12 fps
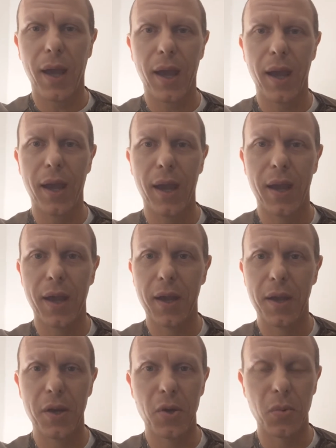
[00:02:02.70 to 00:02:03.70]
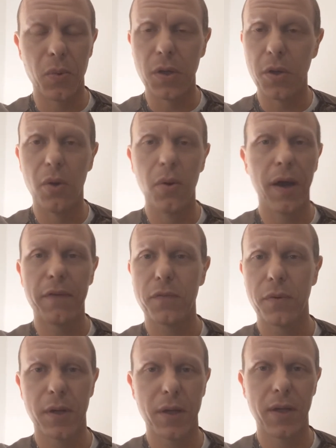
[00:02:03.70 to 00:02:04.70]
And we go
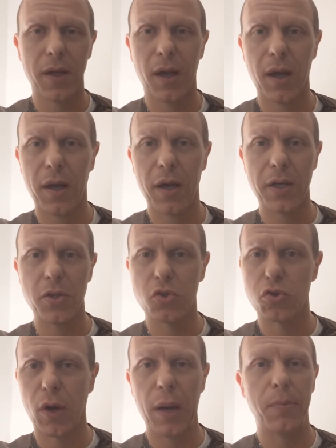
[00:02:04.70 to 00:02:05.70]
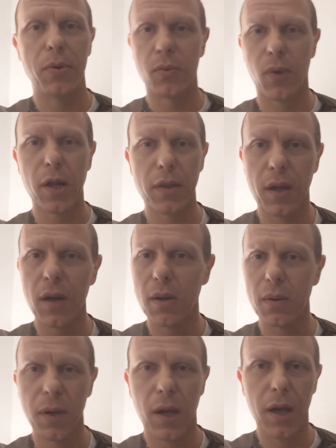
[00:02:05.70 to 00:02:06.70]
after it and uh, and drop one right
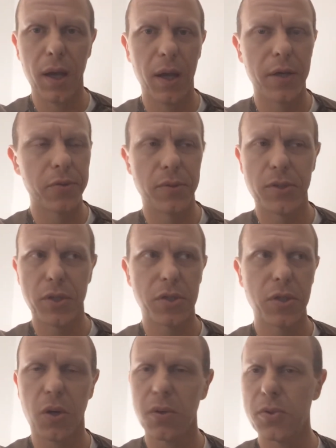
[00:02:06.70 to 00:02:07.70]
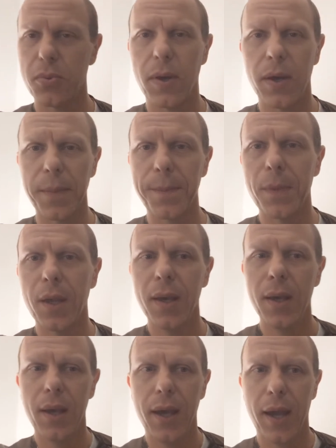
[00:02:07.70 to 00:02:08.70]
there, 160 uh, yards away,
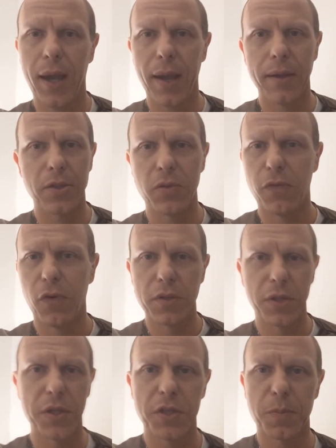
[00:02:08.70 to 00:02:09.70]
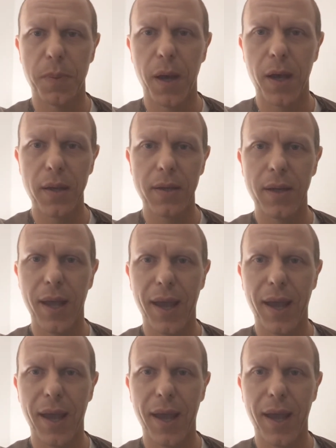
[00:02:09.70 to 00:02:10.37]
and she falls on the spot.